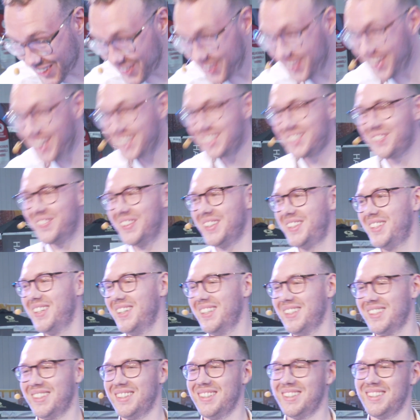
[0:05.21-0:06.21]
Nice to meet you.
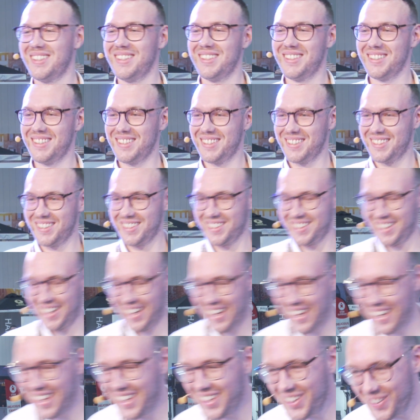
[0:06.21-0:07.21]
Hi.
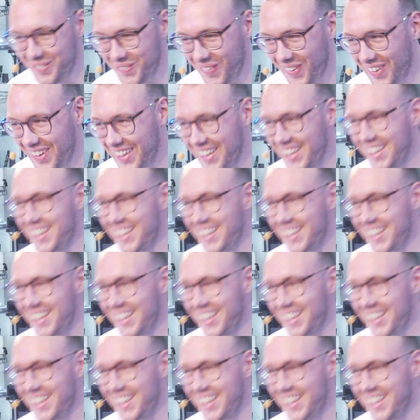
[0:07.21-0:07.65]
Good morning.